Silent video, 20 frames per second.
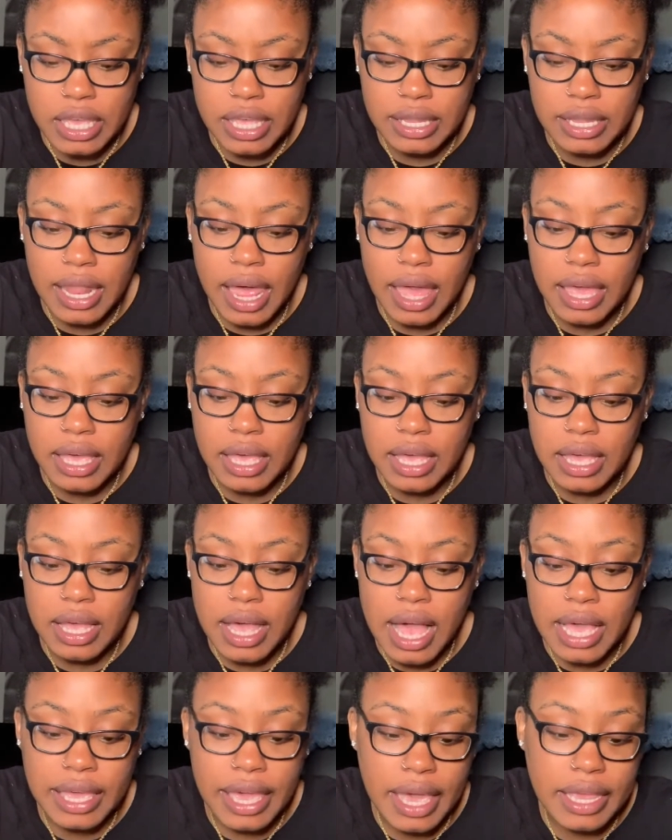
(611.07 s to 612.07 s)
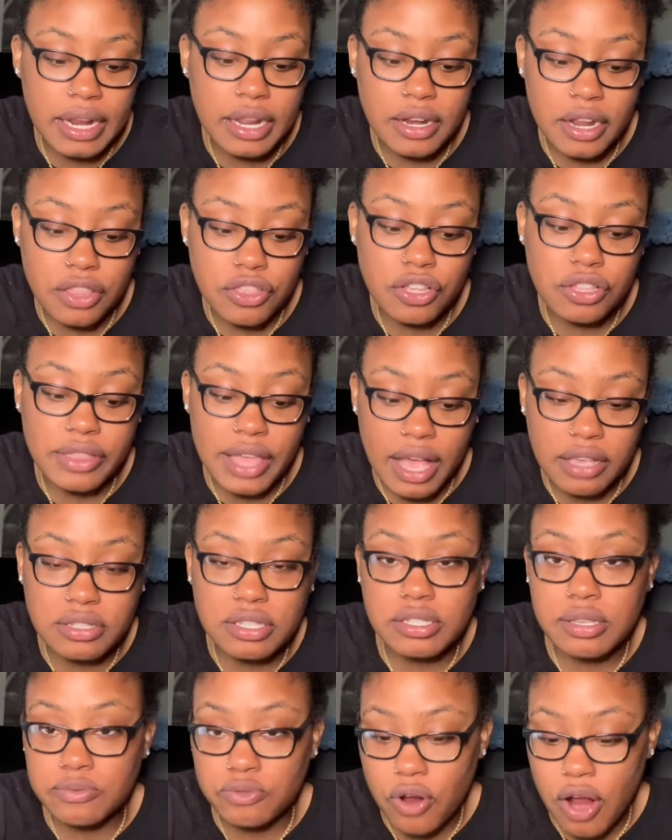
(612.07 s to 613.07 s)
like, I gain another 1,000
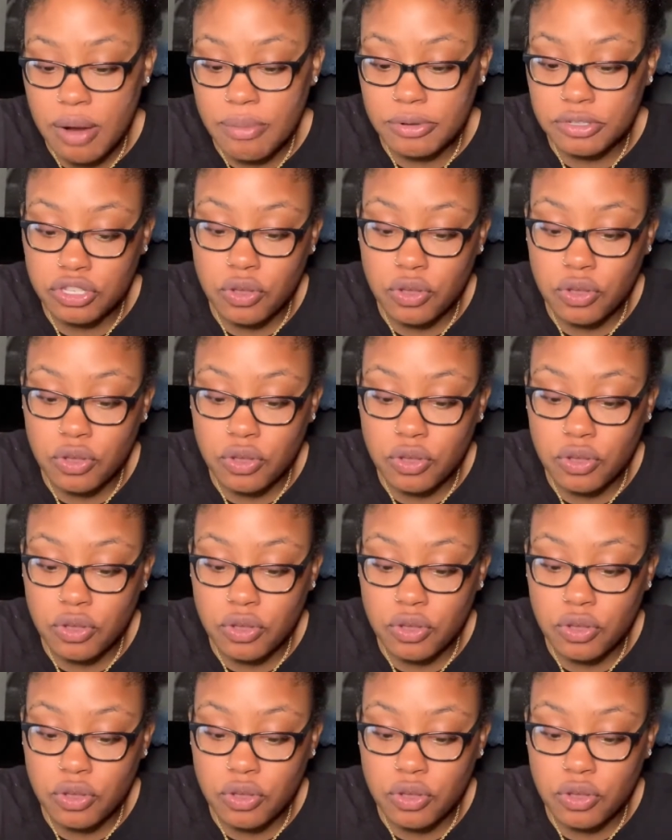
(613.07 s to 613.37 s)
subscribers.